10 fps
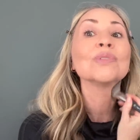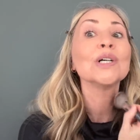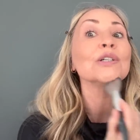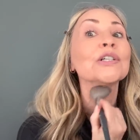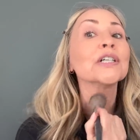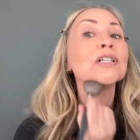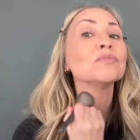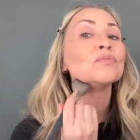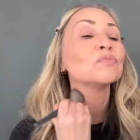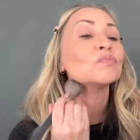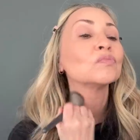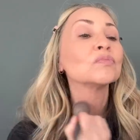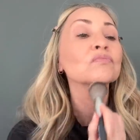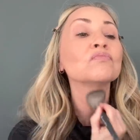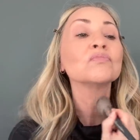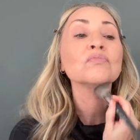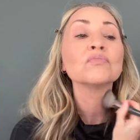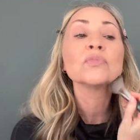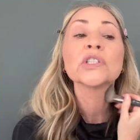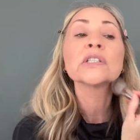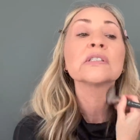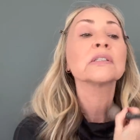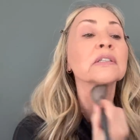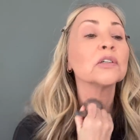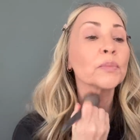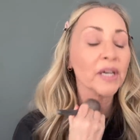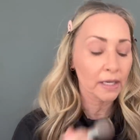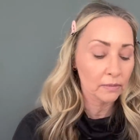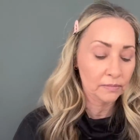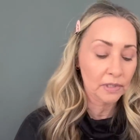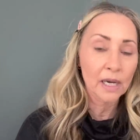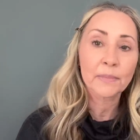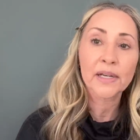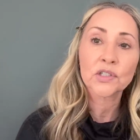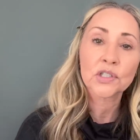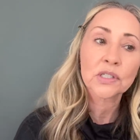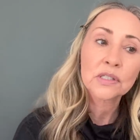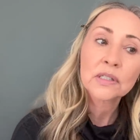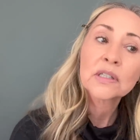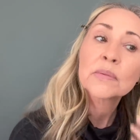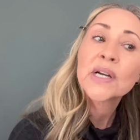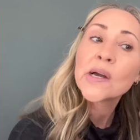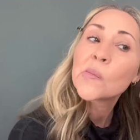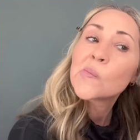under just a little bit, not much, just a little bit.